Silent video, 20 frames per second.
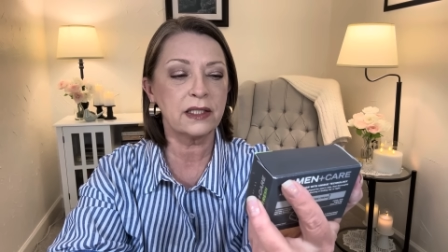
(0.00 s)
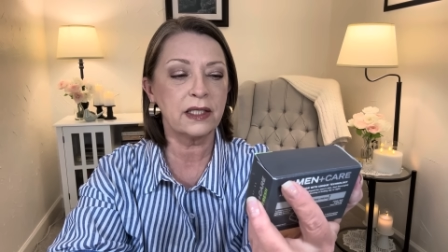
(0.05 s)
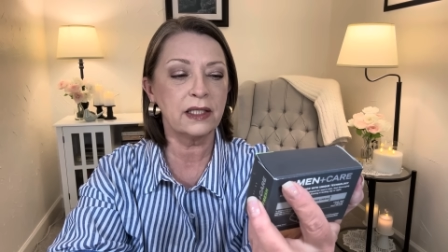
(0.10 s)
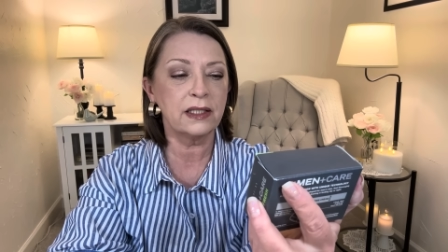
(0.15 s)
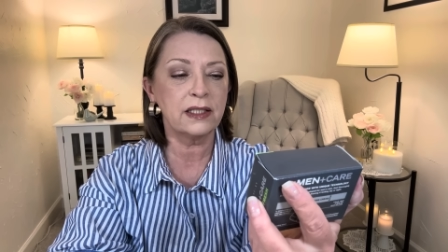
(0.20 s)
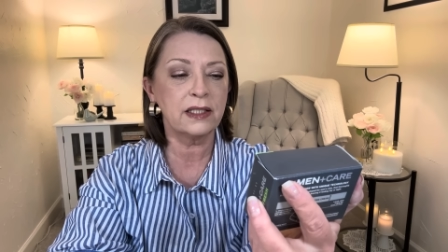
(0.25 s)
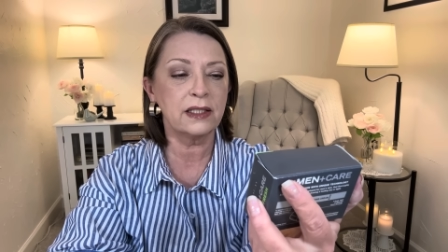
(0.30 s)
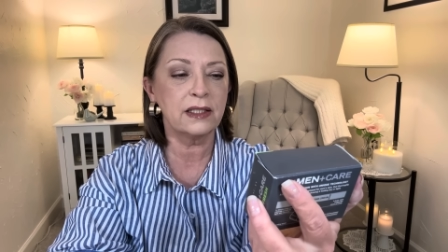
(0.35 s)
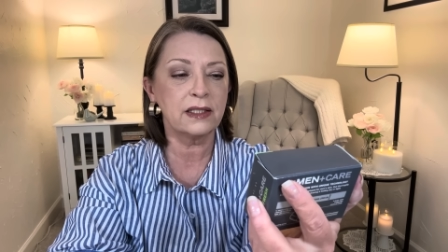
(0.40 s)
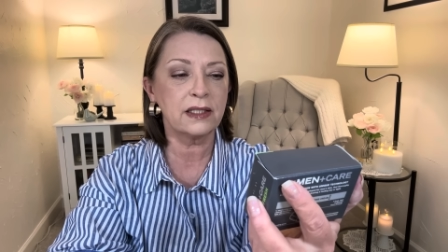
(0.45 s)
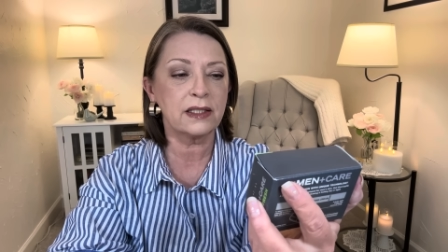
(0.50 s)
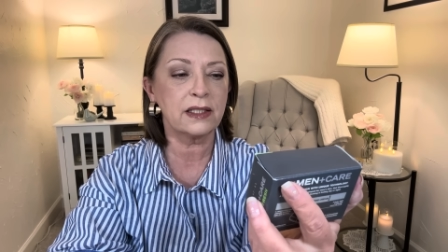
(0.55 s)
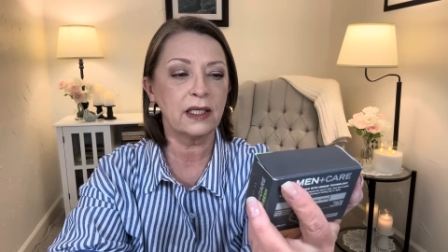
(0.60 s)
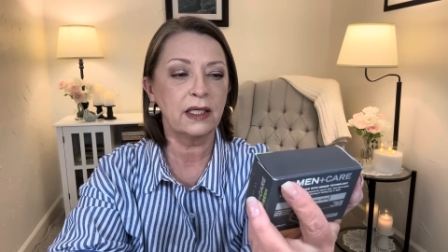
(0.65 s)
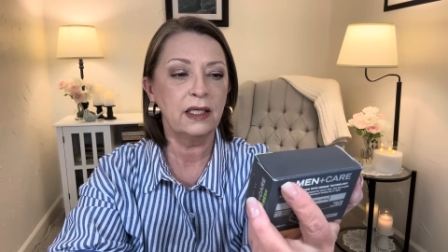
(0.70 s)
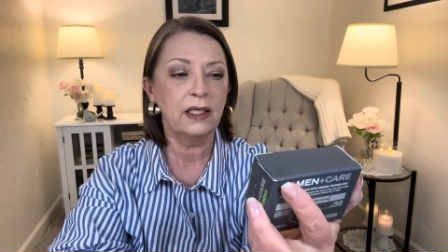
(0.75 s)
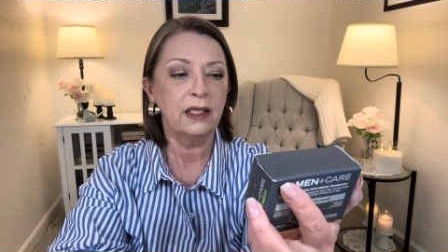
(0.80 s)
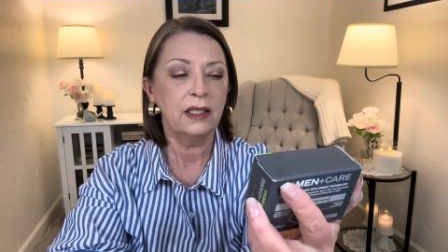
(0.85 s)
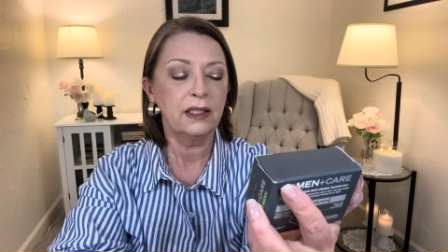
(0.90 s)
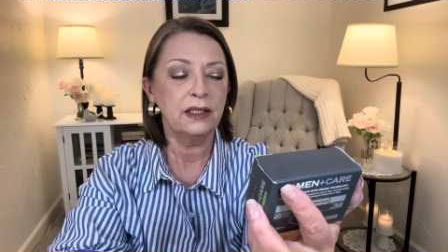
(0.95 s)
This is
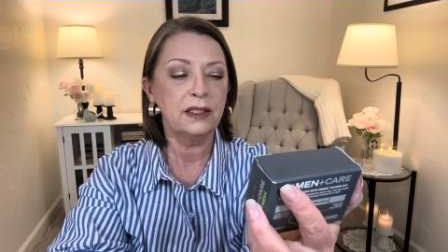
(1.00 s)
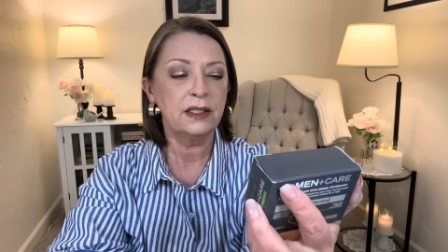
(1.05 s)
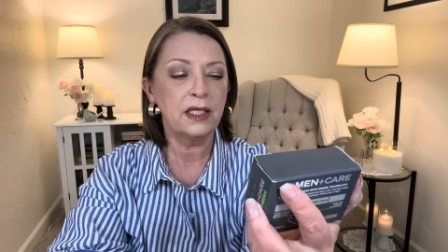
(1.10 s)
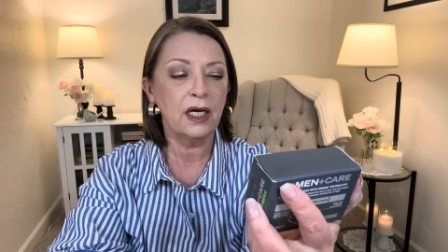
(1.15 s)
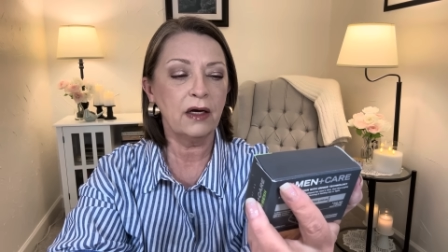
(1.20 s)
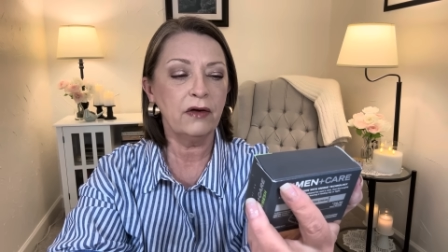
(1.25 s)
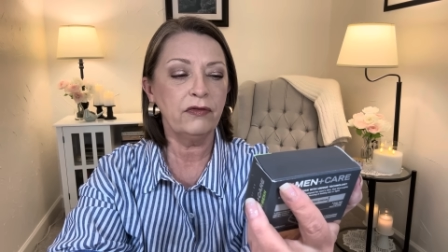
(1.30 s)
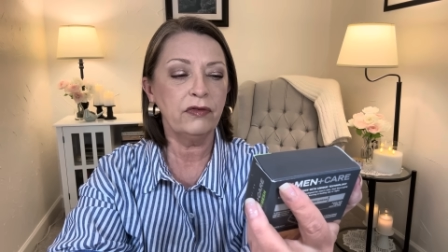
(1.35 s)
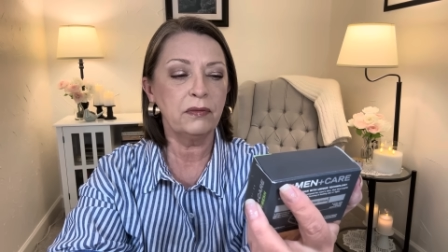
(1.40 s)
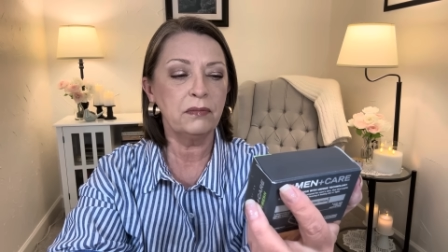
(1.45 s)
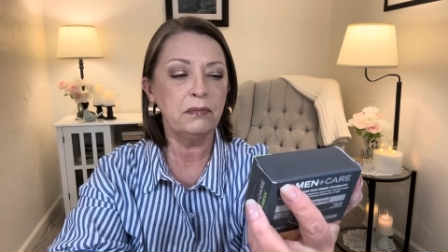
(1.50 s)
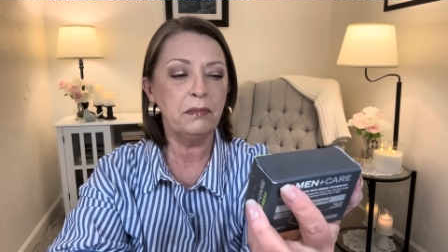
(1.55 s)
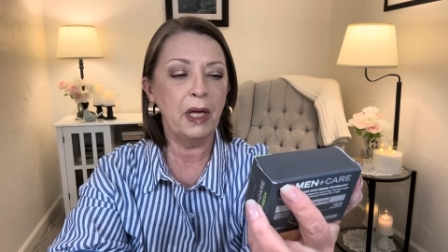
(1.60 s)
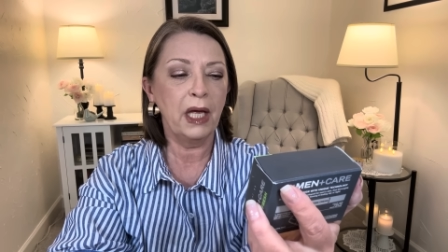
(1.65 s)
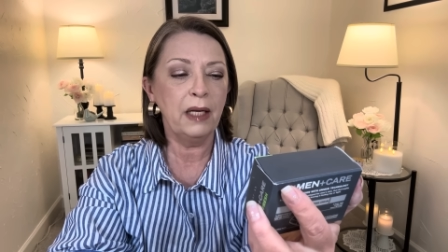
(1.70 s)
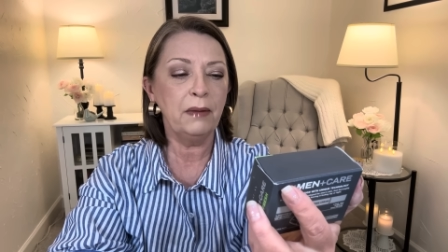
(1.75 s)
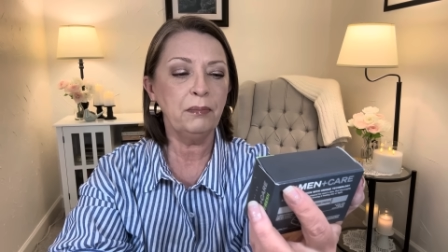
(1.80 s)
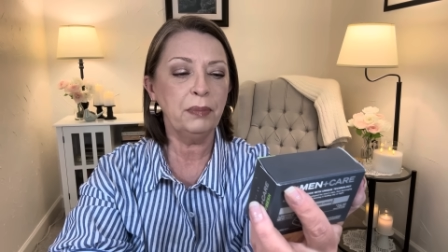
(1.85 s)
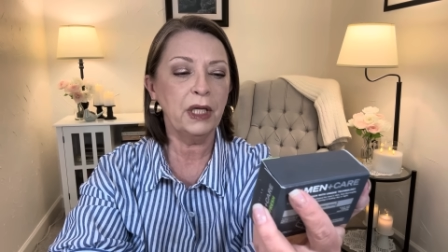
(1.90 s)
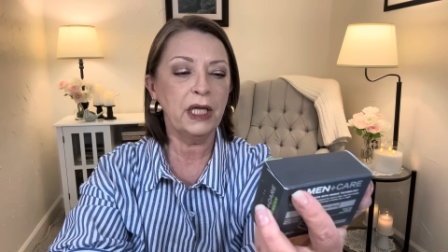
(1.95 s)
Dove
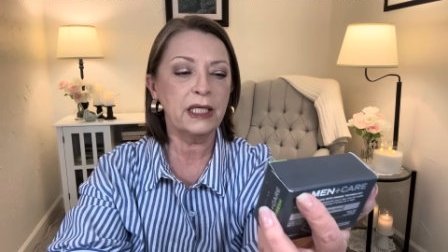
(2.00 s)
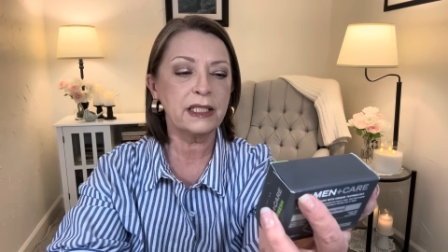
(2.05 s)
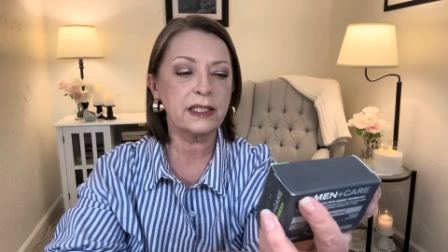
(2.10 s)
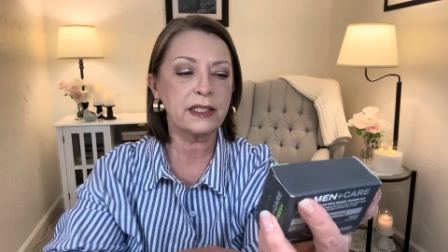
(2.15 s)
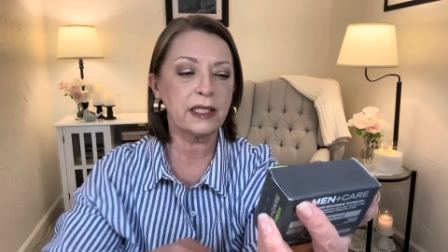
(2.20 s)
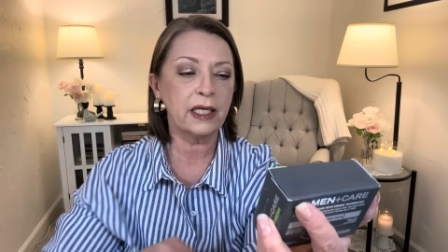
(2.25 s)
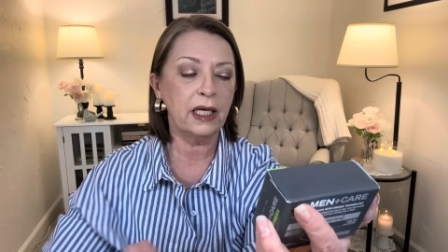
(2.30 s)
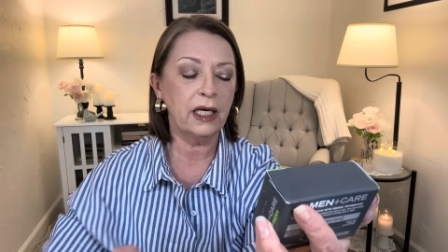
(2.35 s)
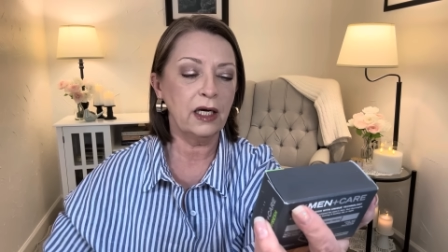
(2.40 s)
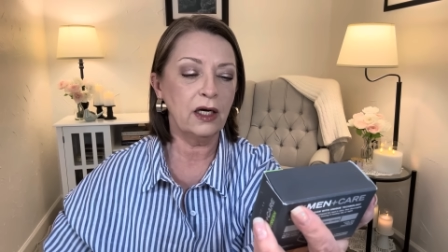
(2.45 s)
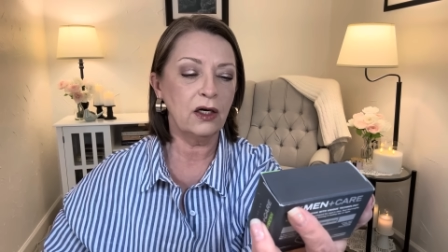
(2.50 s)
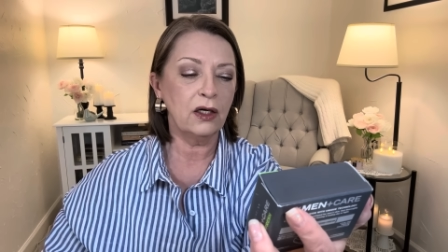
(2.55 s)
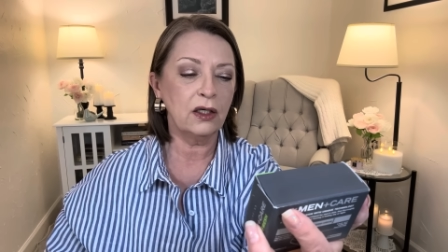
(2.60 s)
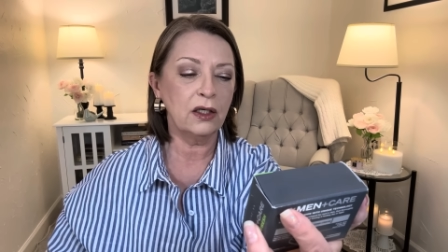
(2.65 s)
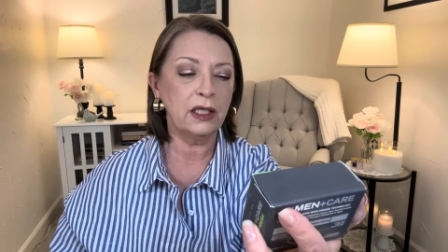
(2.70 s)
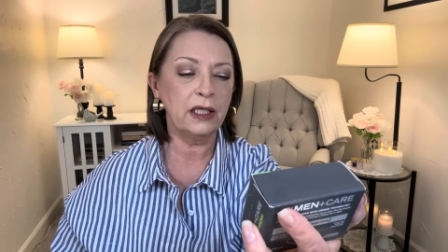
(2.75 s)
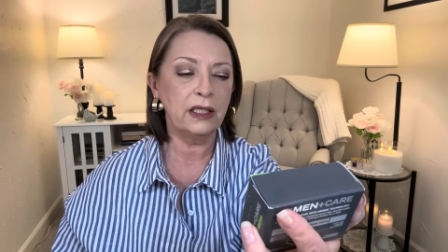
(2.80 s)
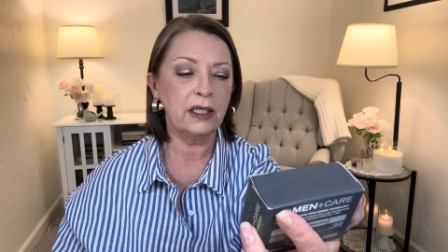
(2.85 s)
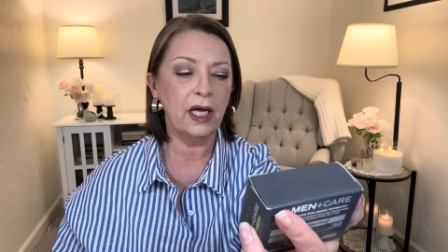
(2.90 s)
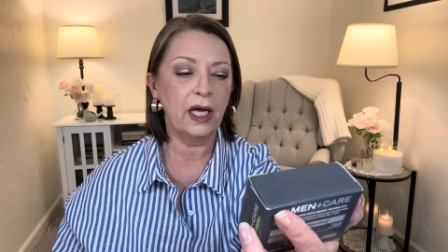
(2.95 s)
Men Plus Care
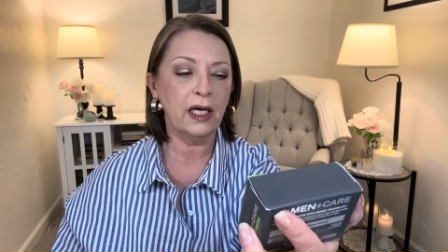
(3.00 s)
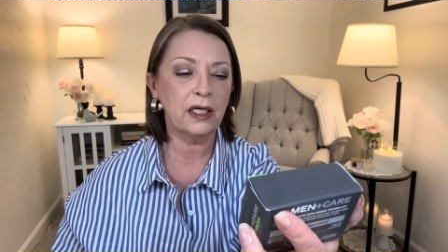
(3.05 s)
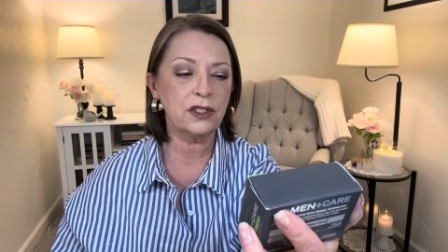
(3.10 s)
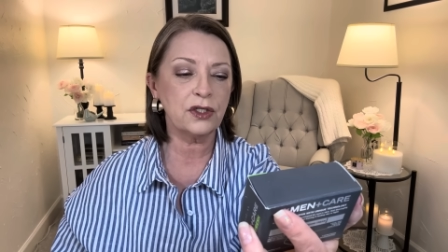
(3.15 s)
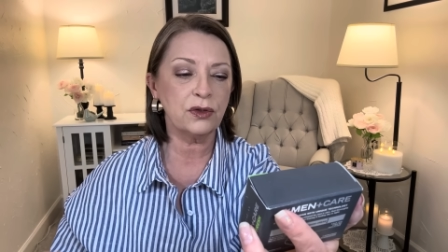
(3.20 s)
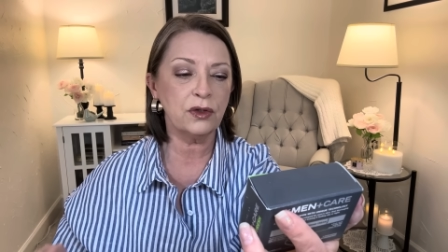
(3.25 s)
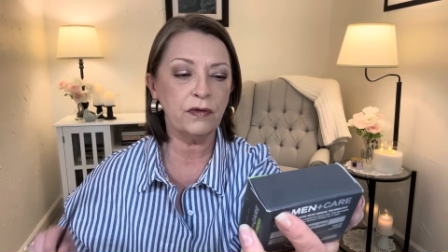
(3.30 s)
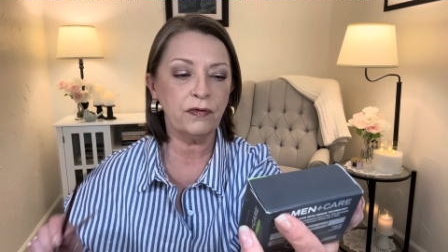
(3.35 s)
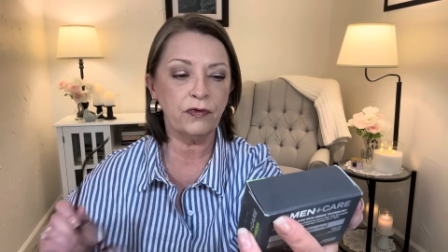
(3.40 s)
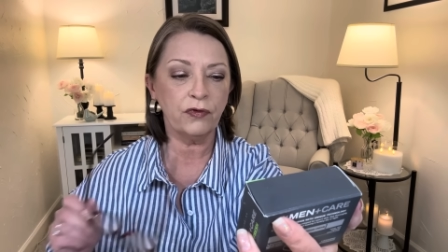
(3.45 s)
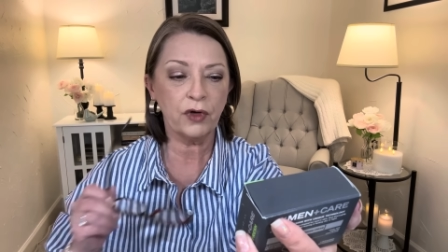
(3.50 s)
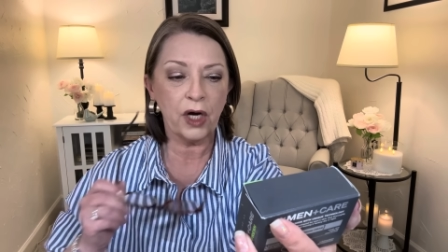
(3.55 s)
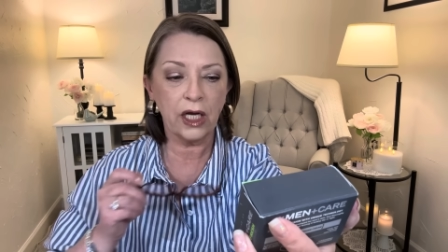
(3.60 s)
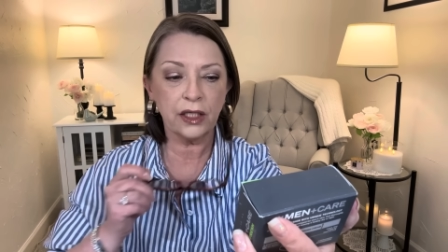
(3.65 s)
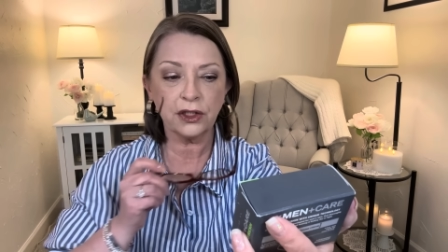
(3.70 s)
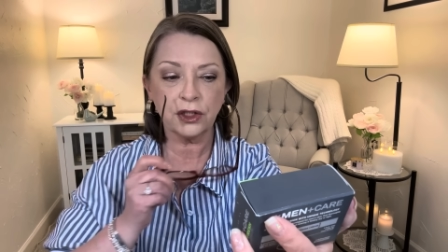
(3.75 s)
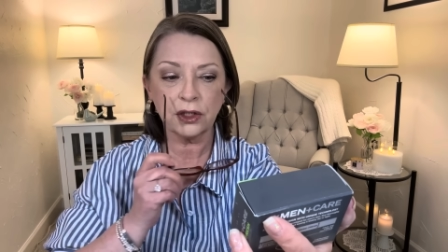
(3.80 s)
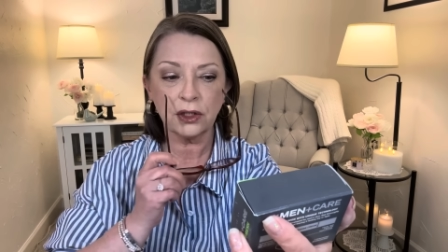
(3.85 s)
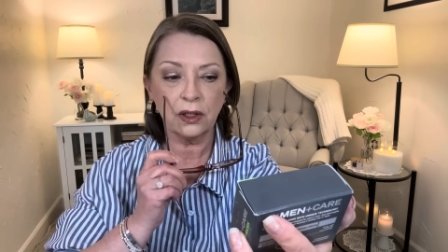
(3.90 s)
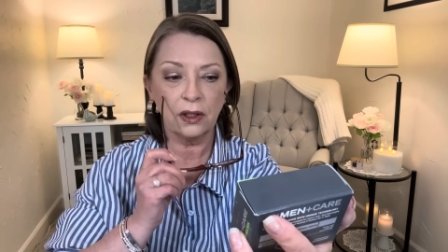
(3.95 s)
in Extra
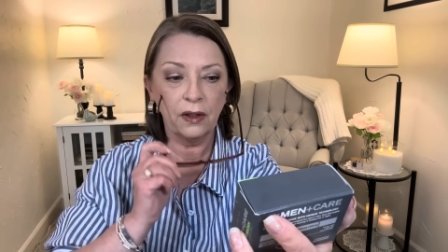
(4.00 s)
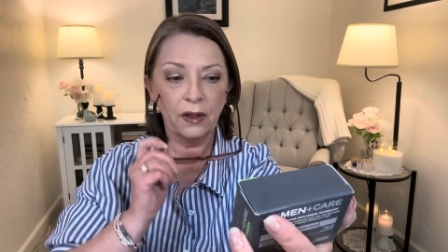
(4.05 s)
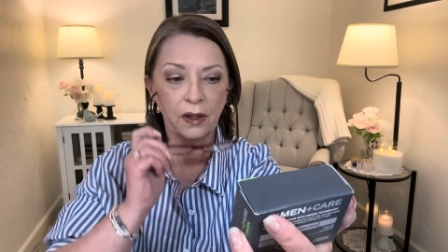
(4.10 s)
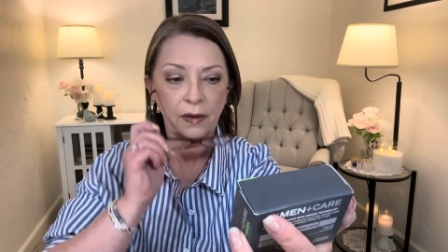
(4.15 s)
Fresh.